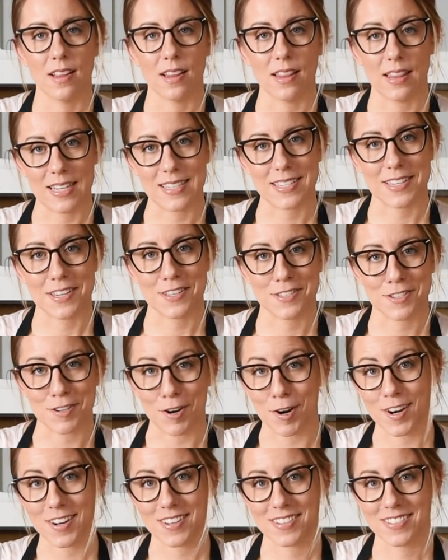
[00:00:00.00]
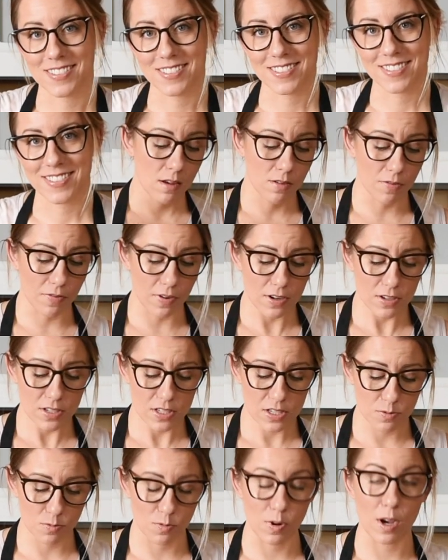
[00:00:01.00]
Let's get started.
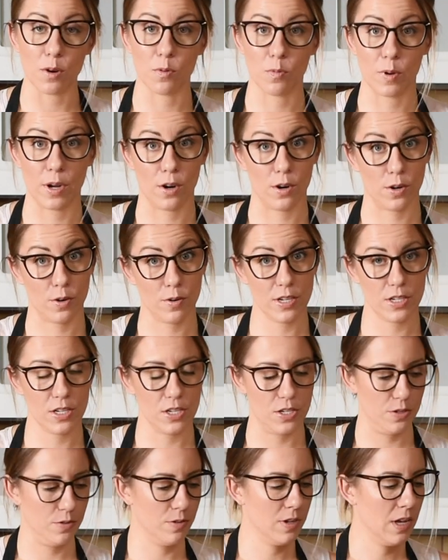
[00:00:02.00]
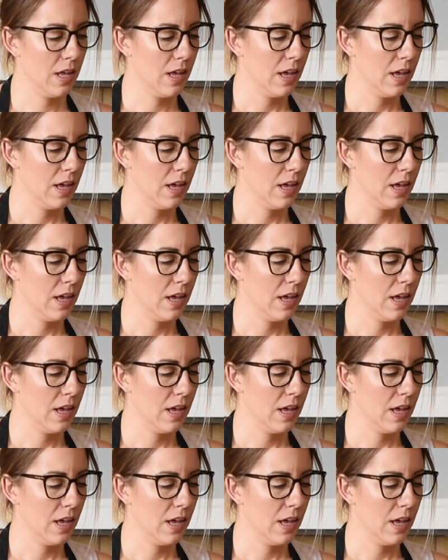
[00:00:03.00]
First, what we are going to do